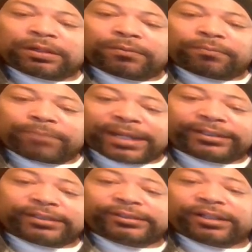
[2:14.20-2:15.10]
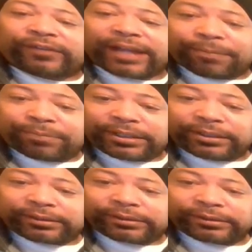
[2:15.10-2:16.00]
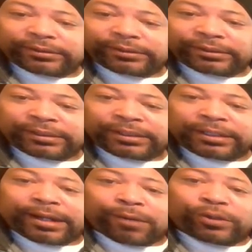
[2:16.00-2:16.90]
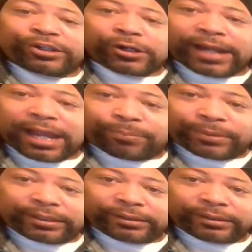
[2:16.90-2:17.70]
make yourself happy, and when you're happy,